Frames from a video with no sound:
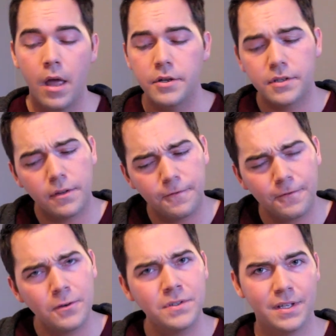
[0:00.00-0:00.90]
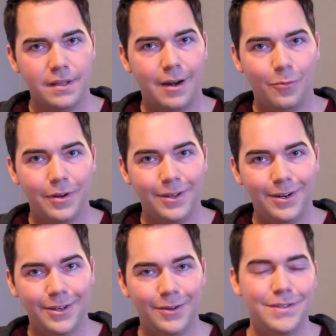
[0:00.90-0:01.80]
So the first thing that I want
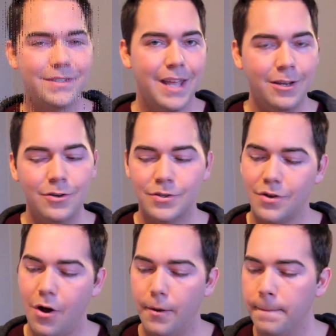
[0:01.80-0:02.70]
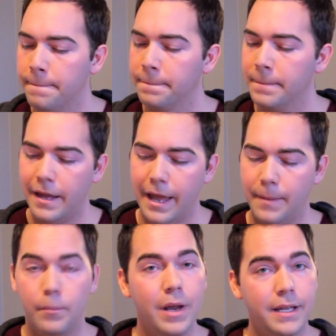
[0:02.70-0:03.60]
you to do is take your song
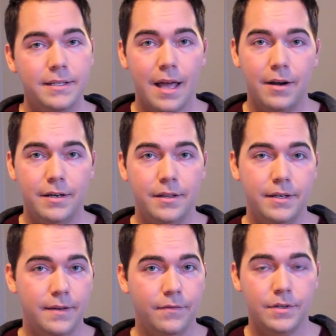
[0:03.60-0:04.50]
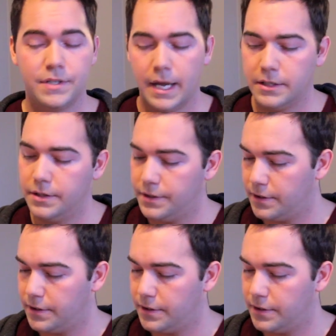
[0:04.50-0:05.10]
and break it down into the different sections.